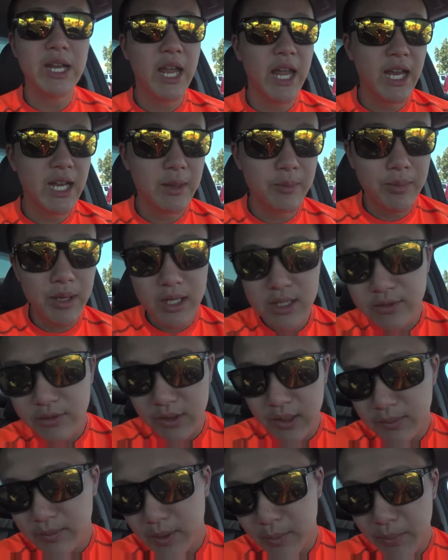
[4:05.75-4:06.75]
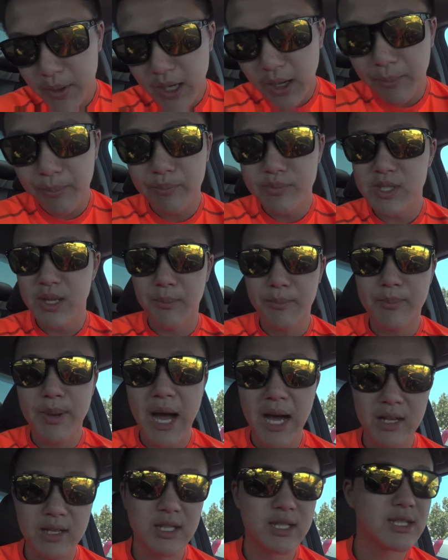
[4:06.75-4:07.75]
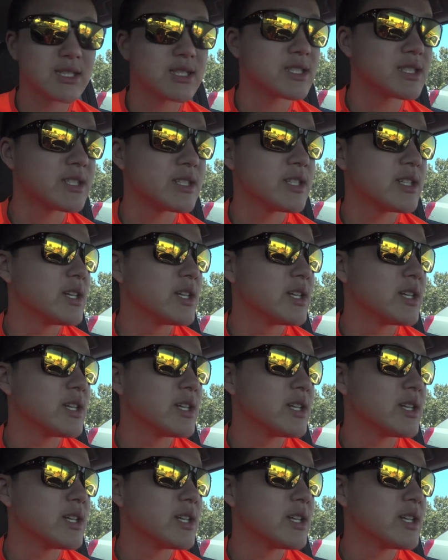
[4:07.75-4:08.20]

80 bucks for them to pick up some pallets.